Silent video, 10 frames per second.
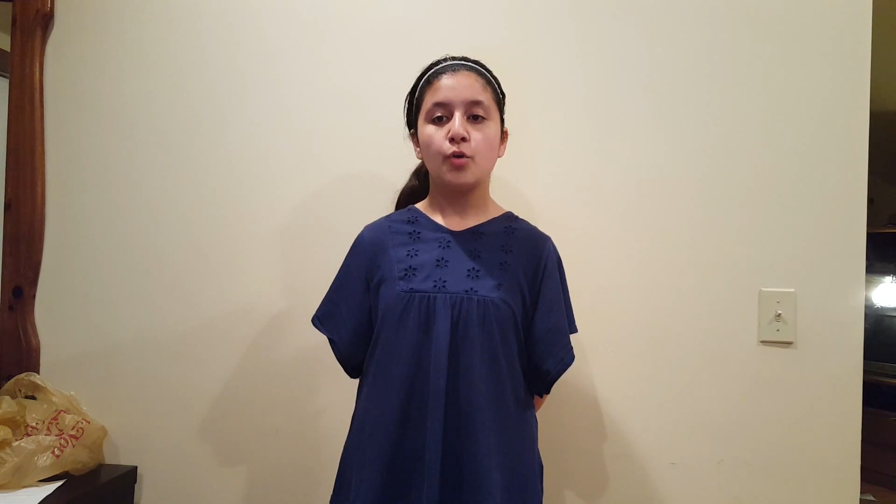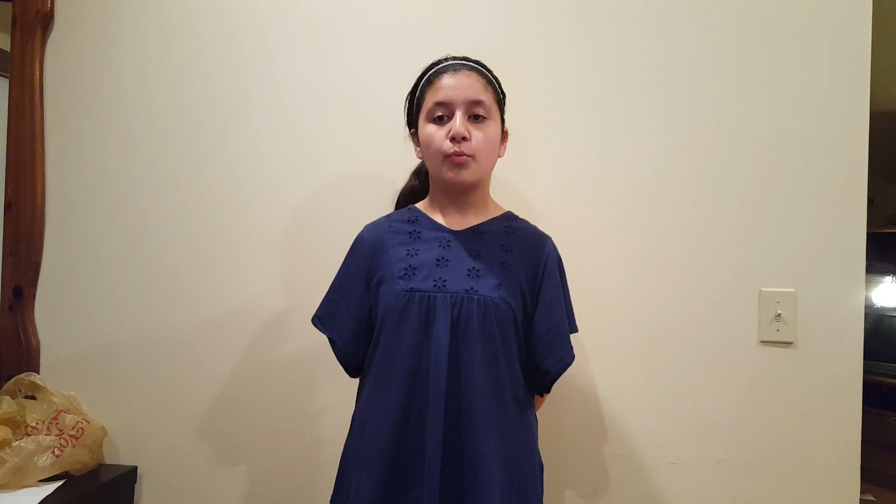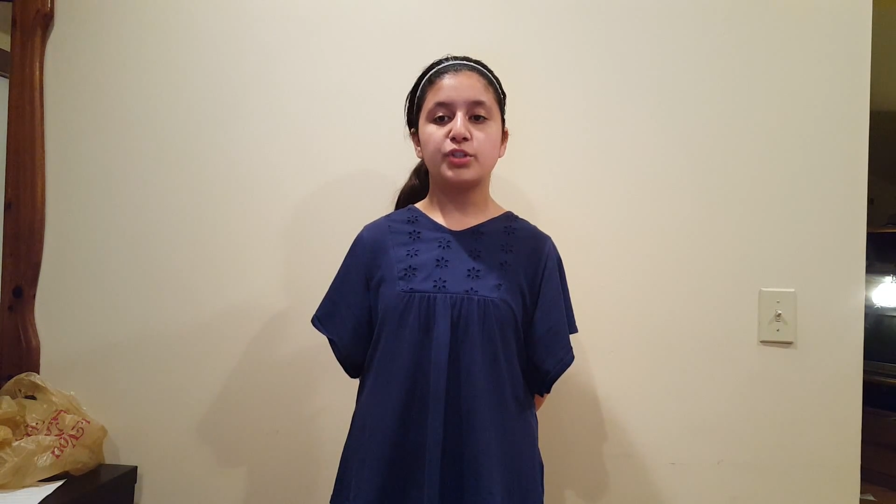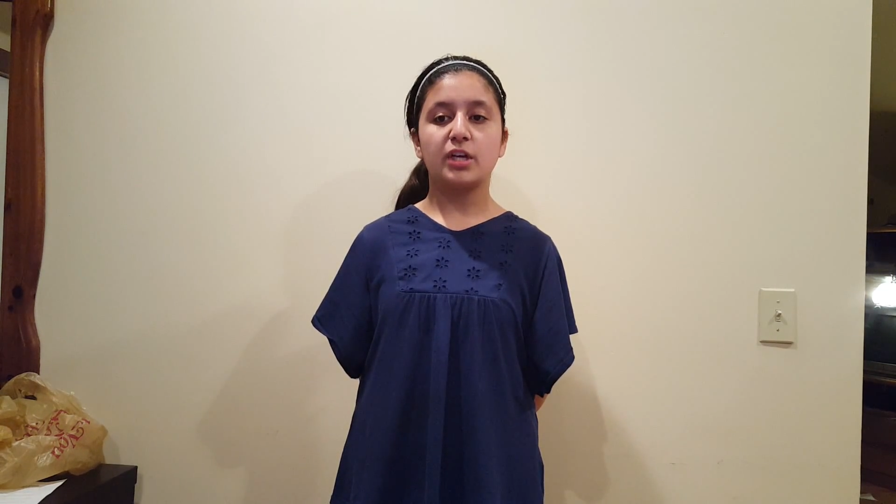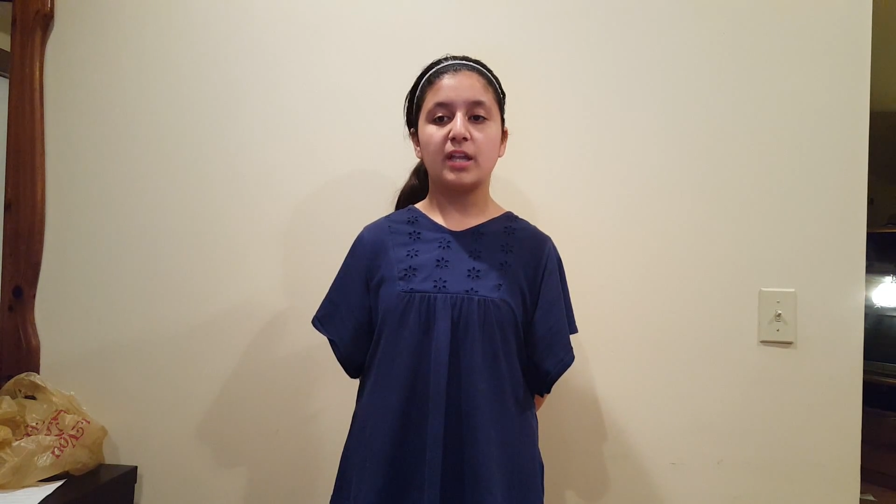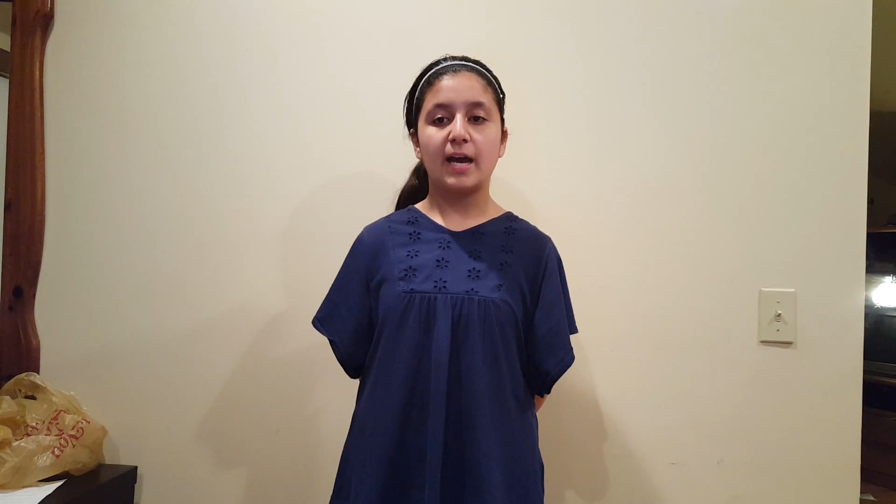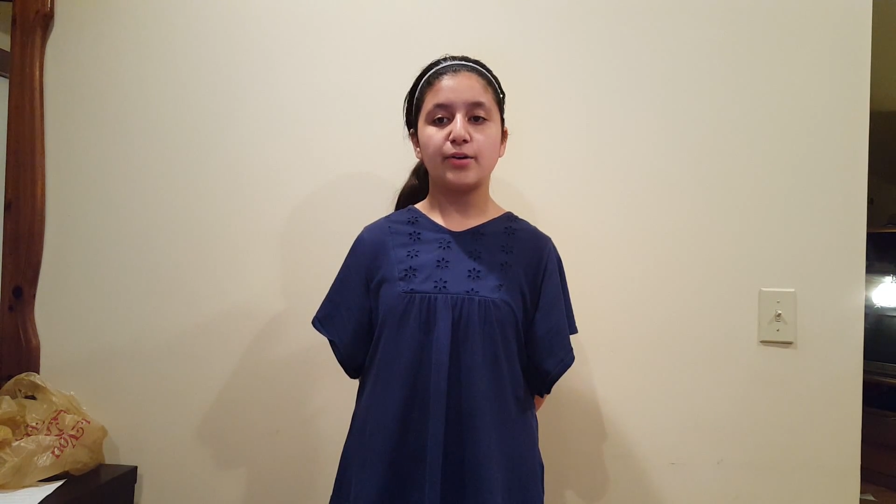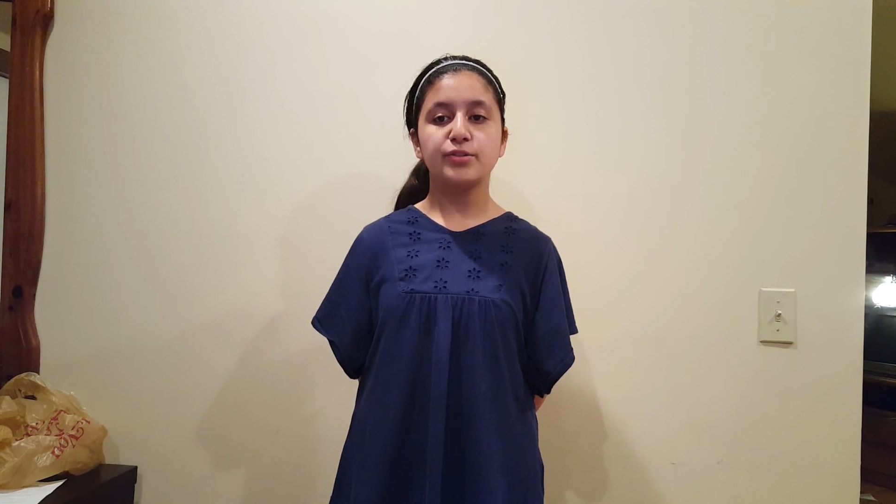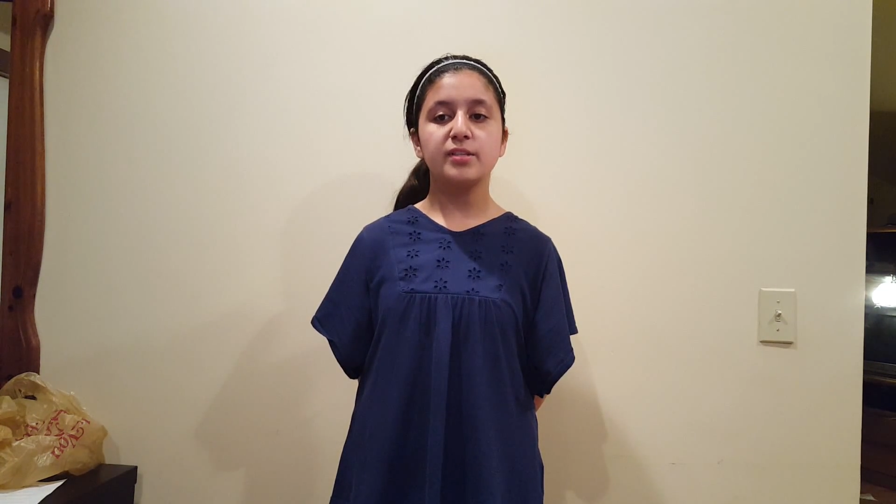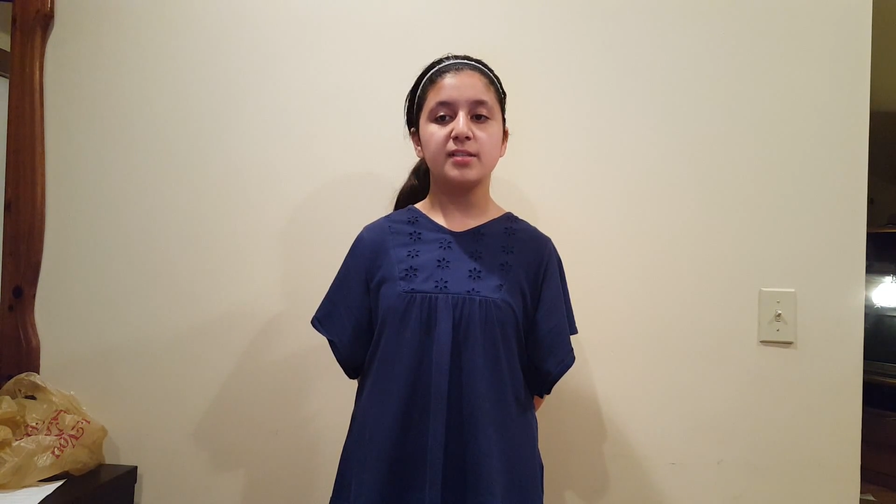which
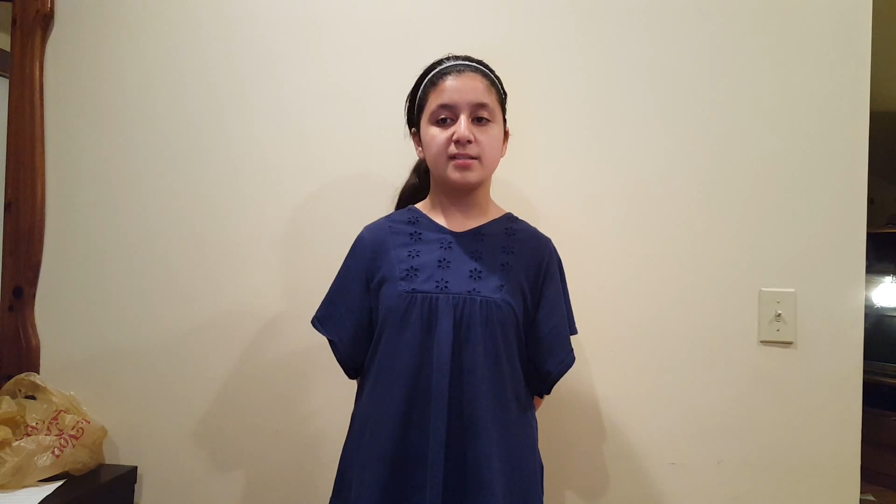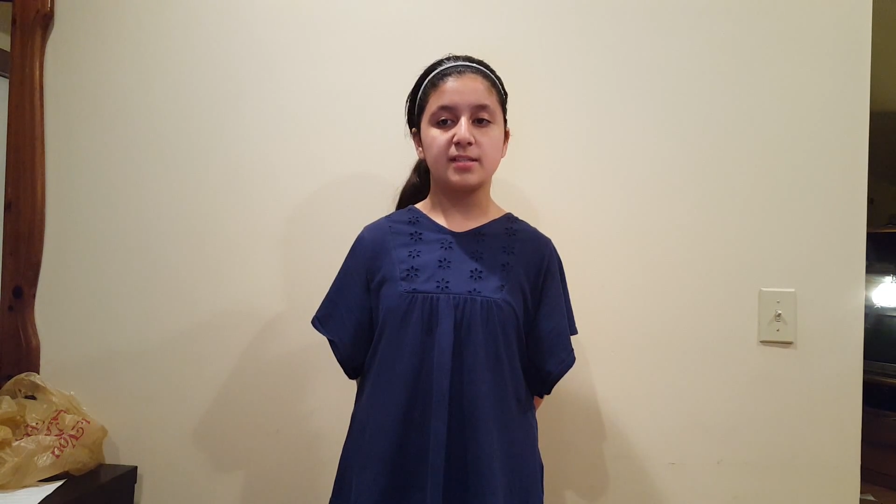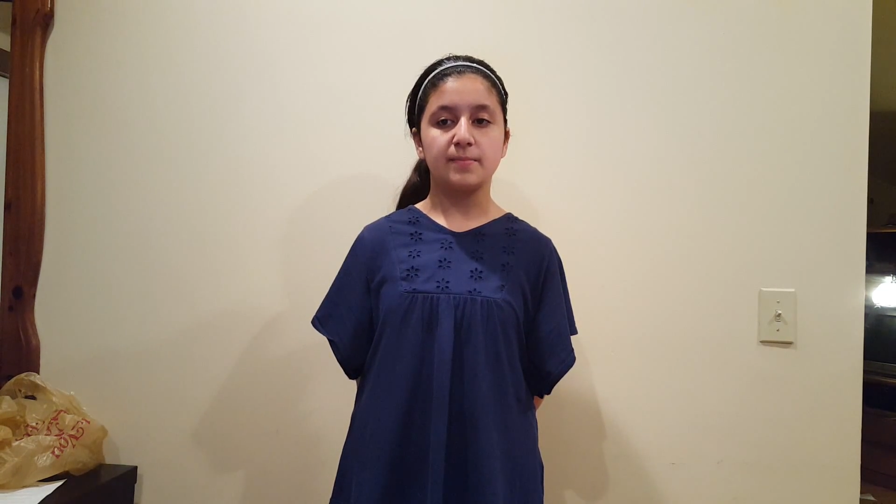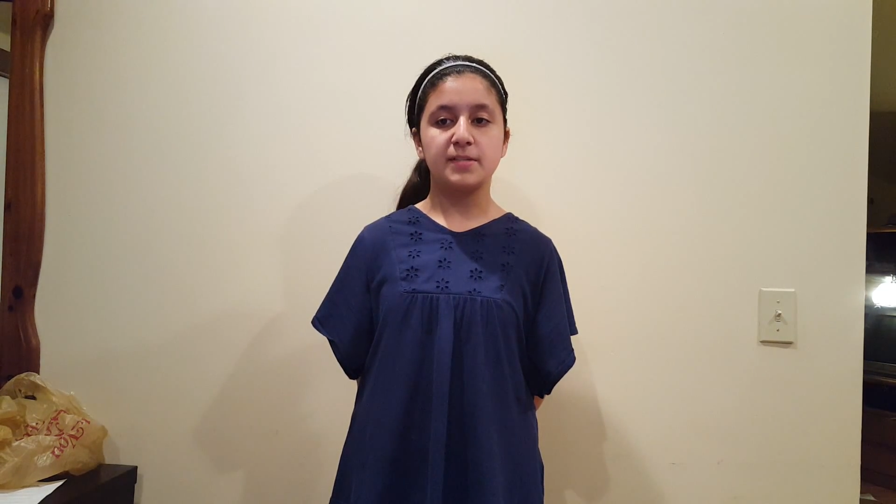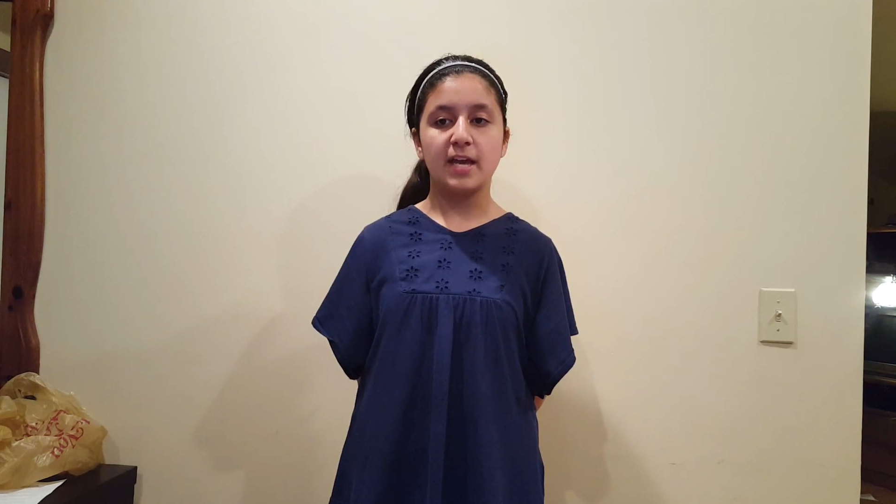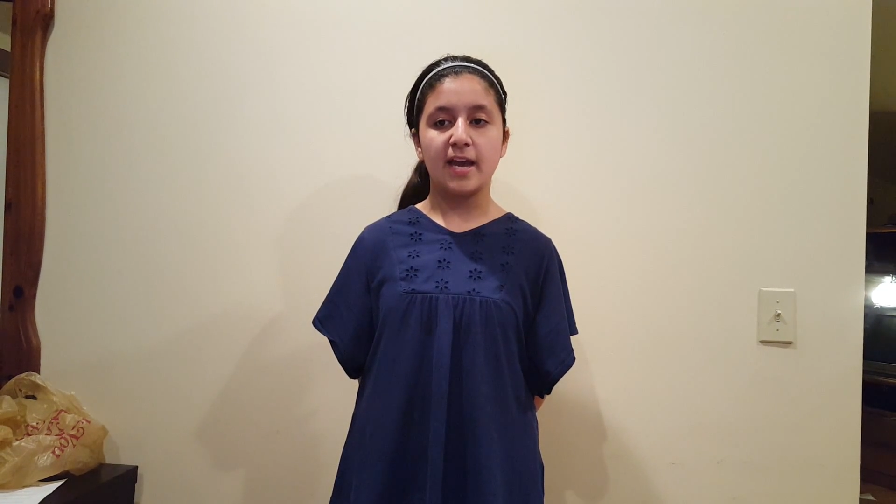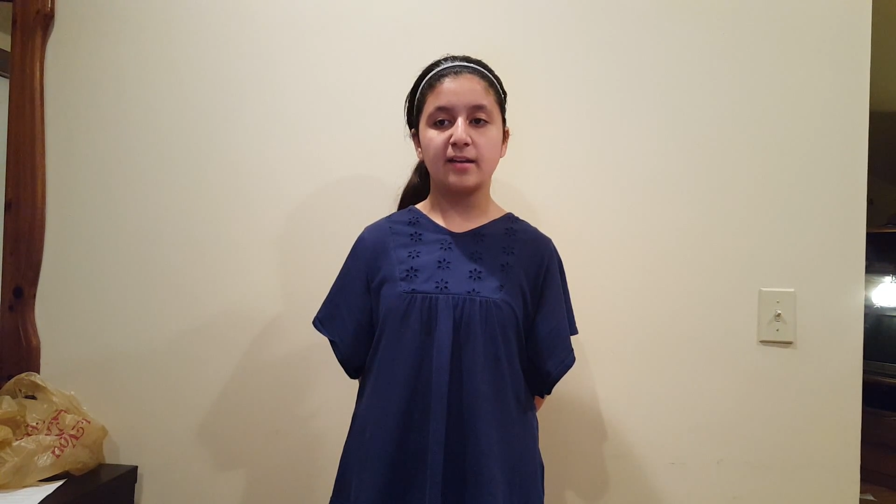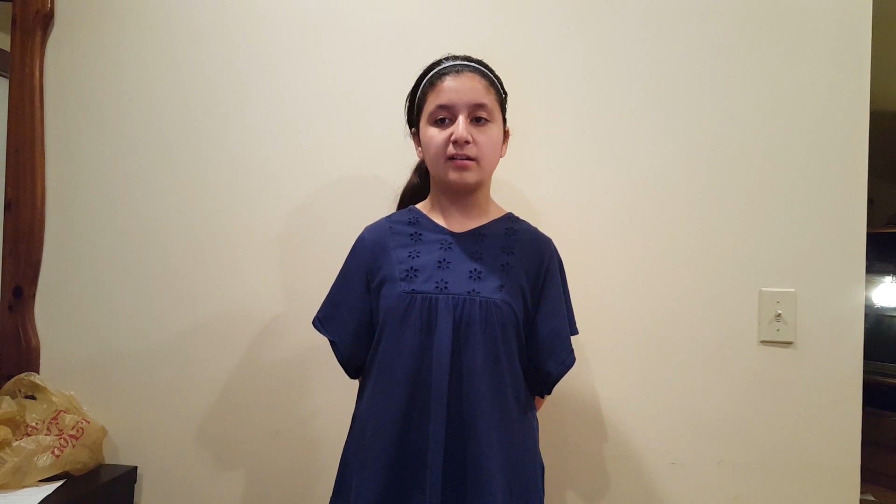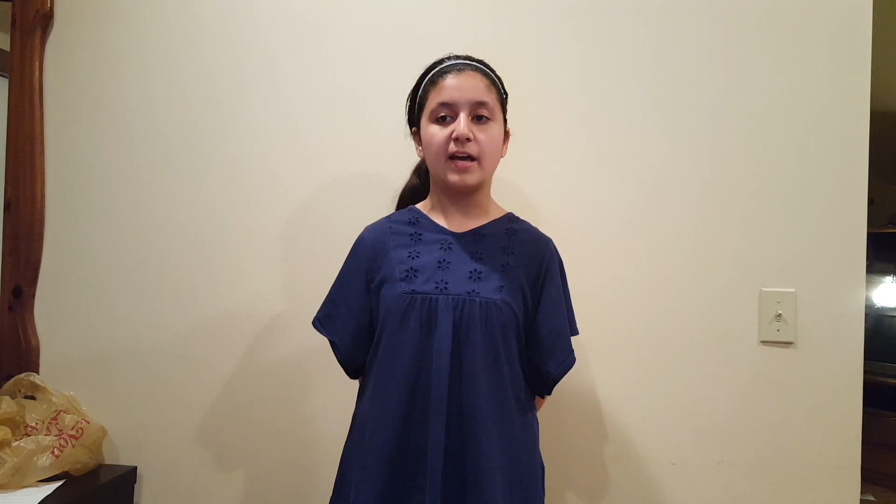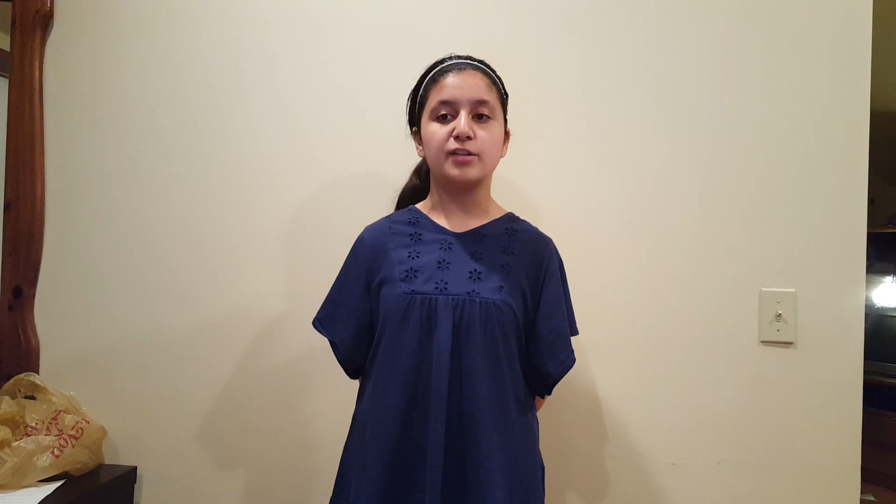allows the system to
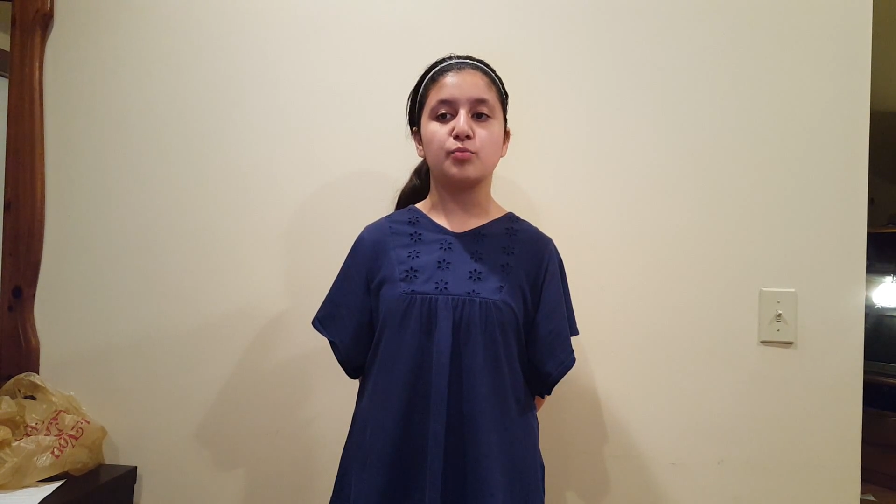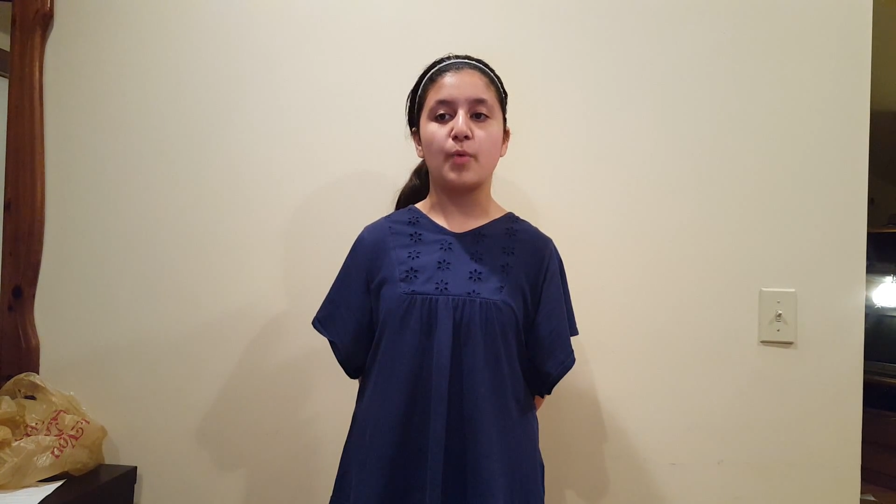analyze